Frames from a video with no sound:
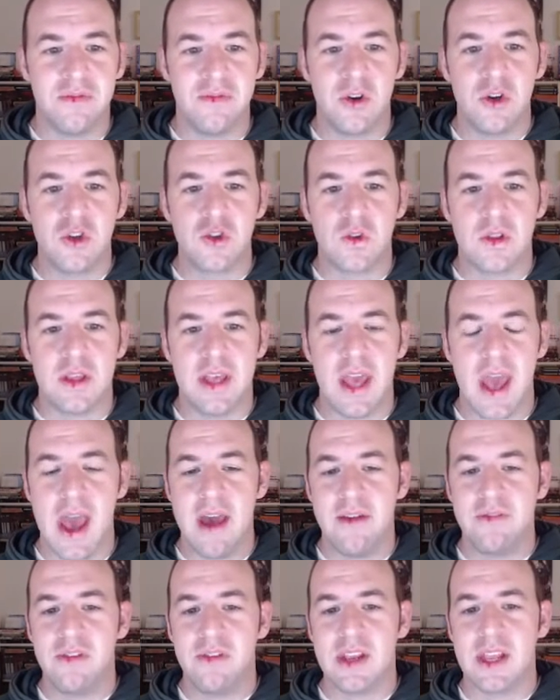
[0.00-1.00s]
virtually
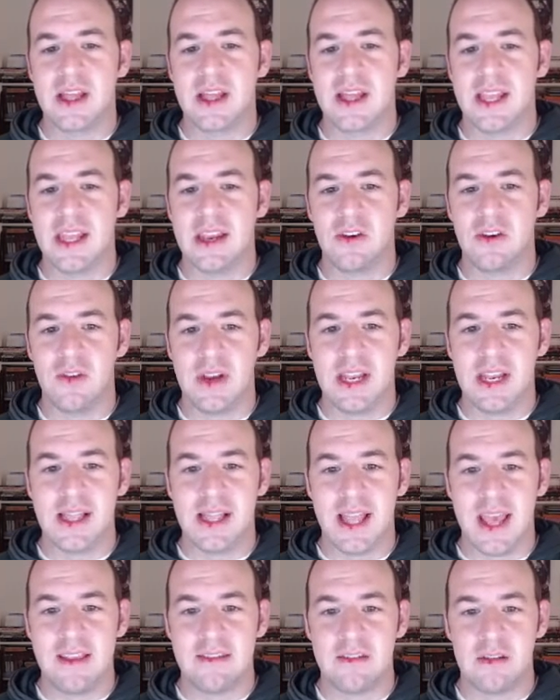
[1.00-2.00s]
every
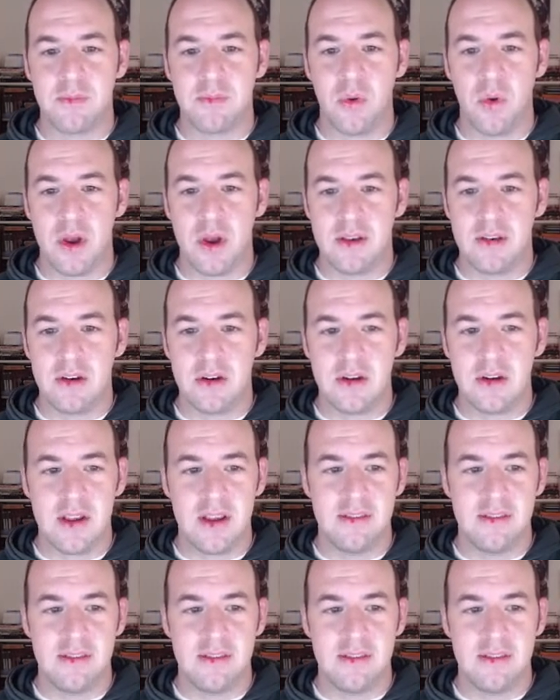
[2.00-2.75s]
green laser pointer